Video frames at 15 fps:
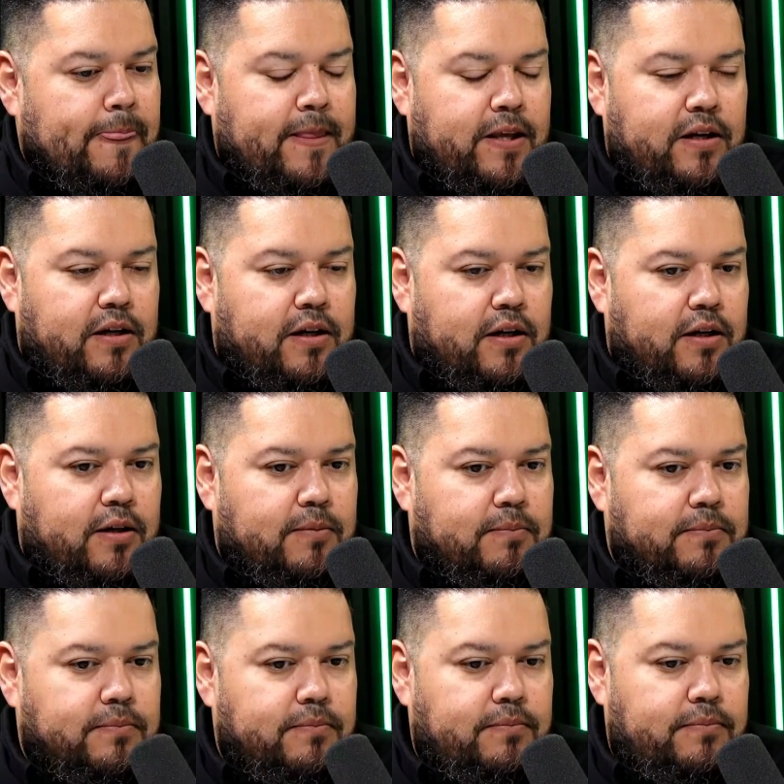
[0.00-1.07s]

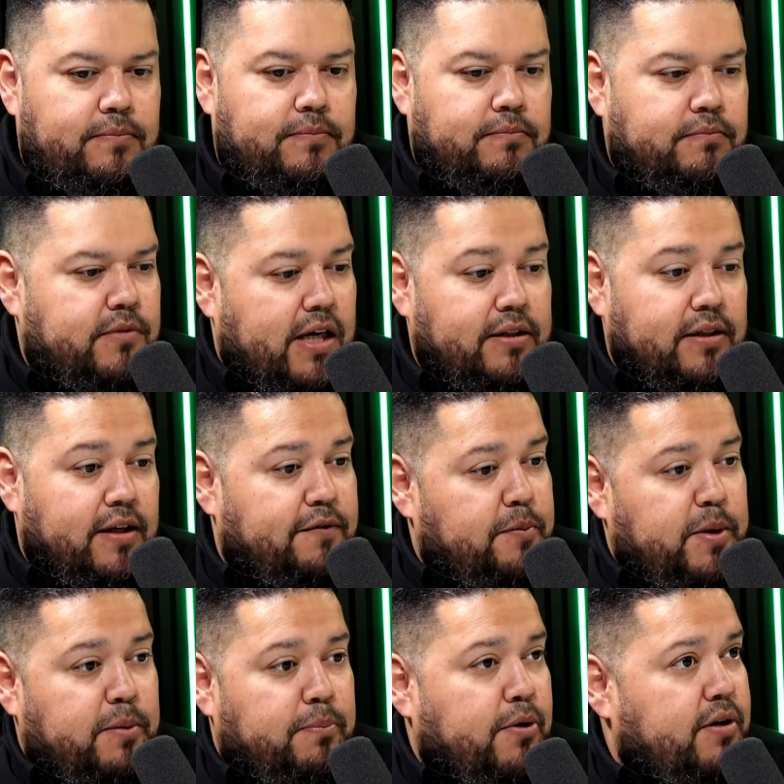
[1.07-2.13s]
I'd love to
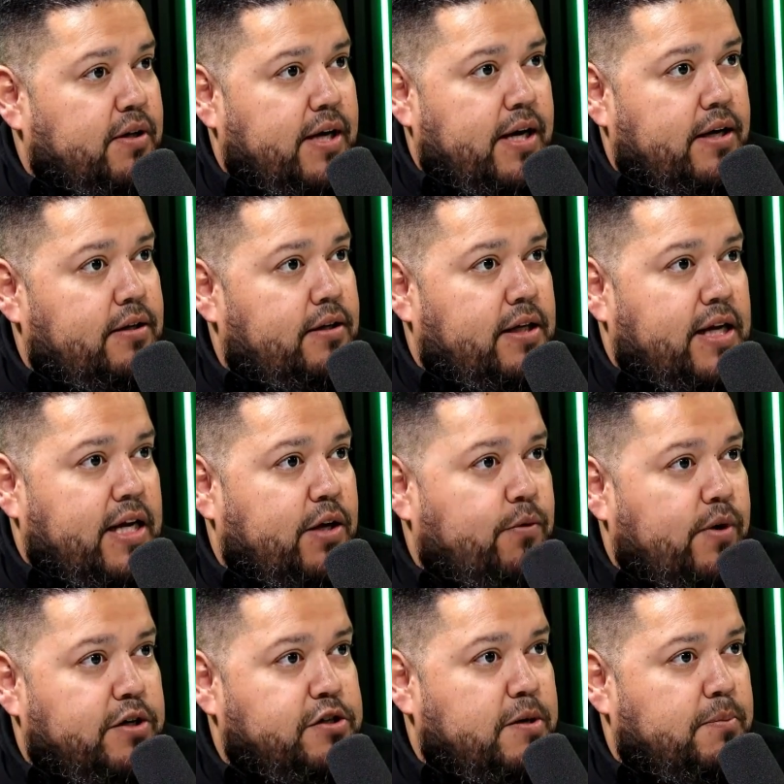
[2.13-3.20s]
be a part of that in any
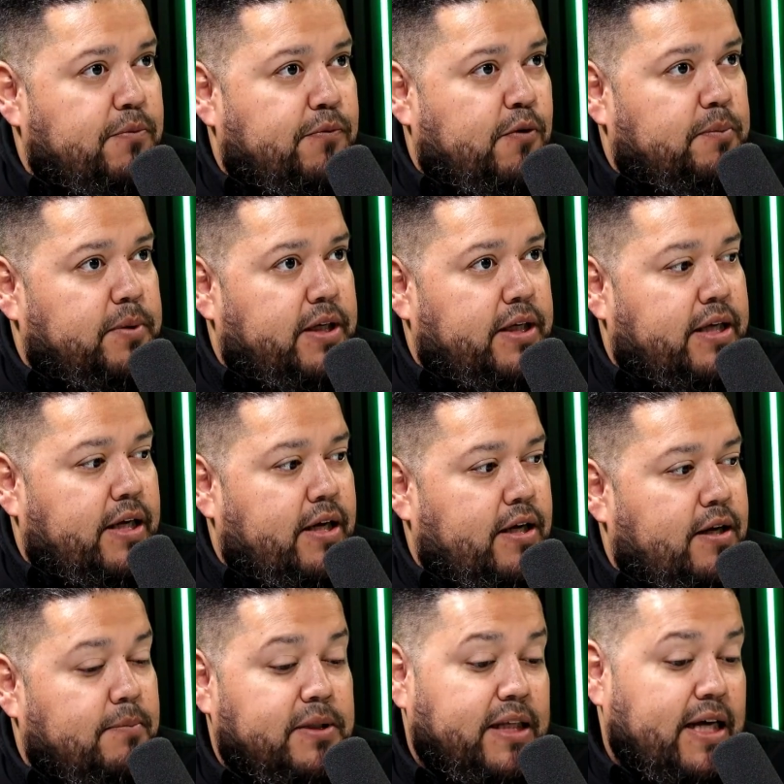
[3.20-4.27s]
way, shape, or form that I can.
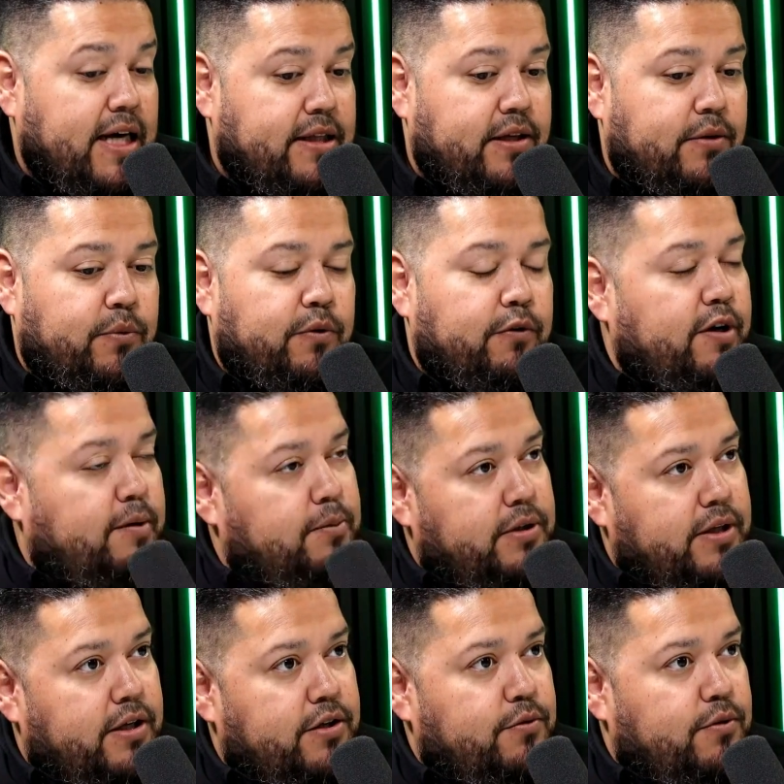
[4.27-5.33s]
I'm glad that we were able to
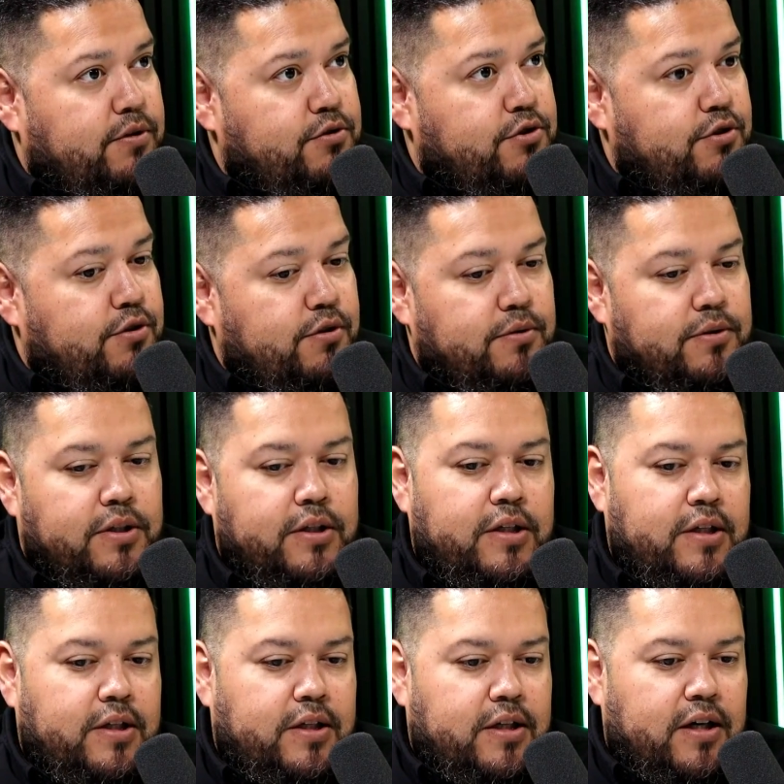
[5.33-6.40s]
get you on the show,
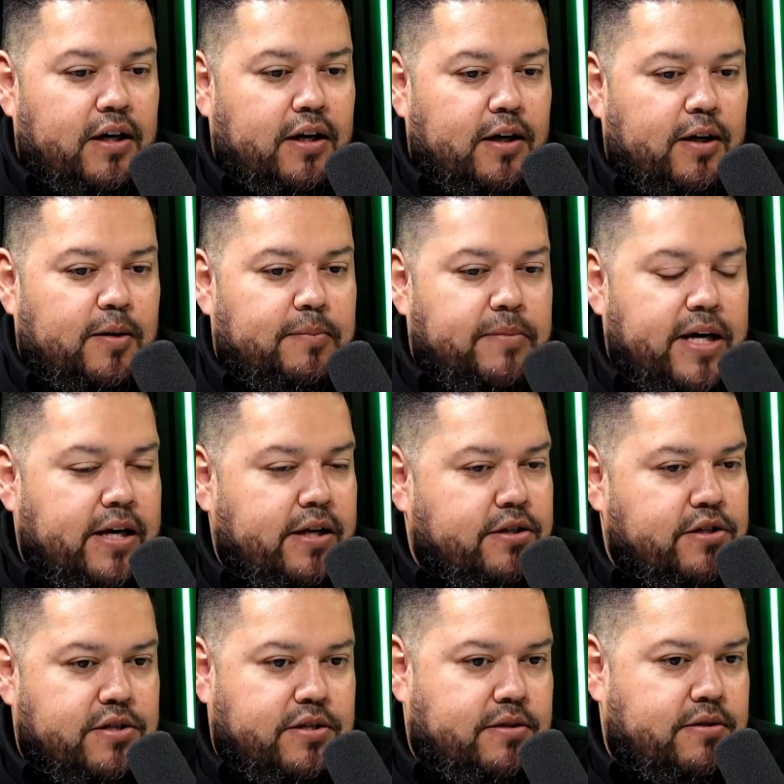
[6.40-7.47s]
and
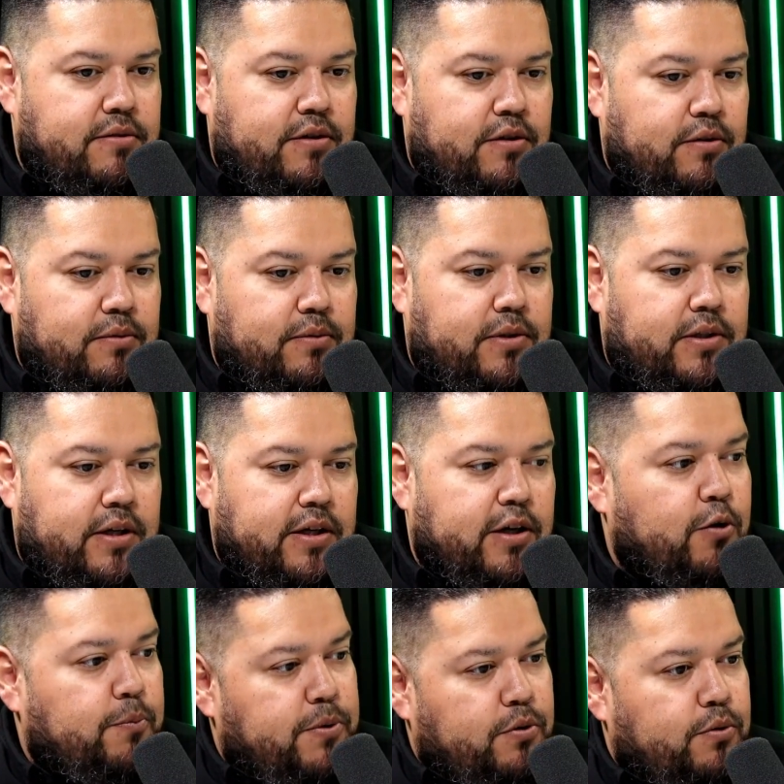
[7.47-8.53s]
just kind of
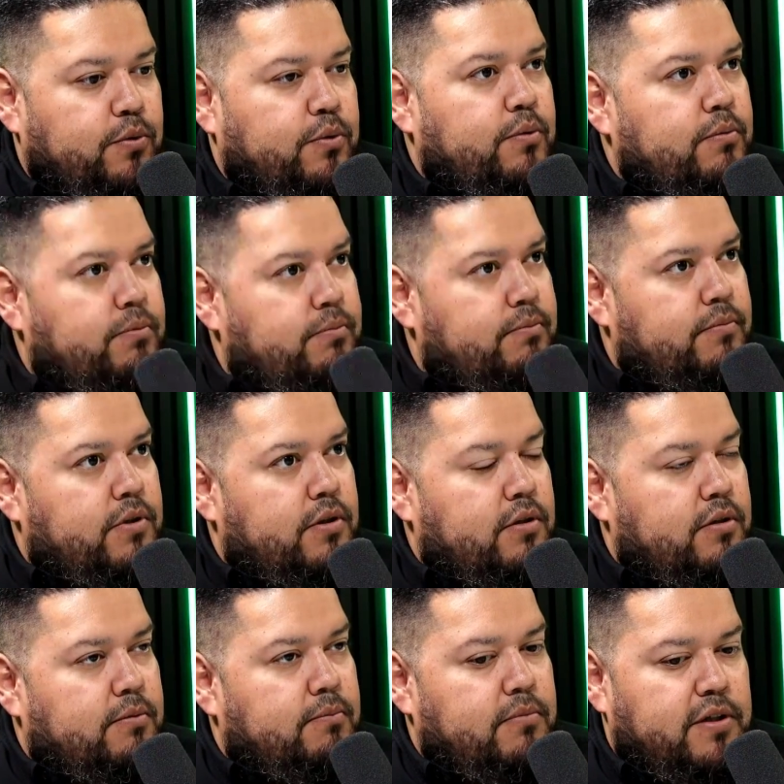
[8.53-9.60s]
help you
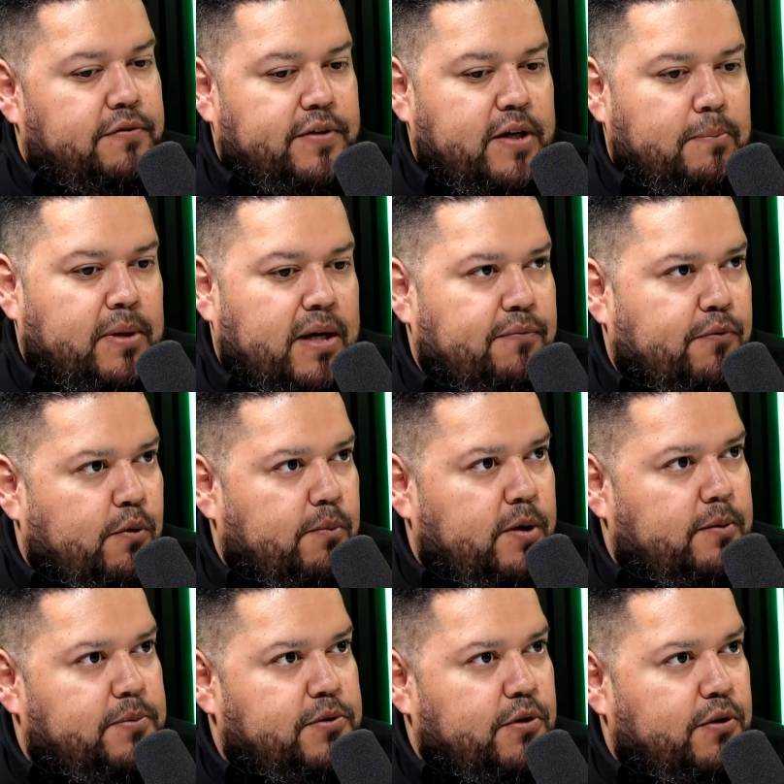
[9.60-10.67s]
lift that platform up. So